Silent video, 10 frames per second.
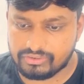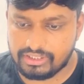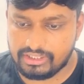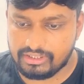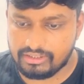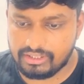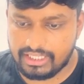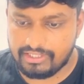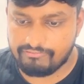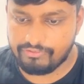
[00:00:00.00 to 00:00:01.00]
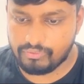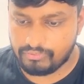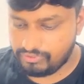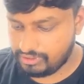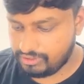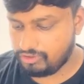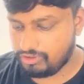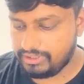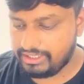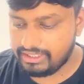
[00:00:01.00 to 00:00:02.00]
So I'll add few more raw
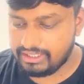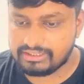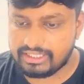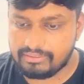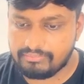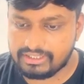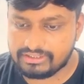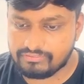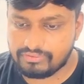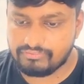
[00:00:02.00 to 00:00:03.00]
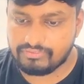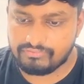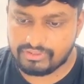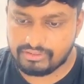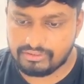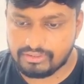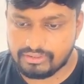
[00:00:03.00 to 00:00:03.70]
materials, RM-111.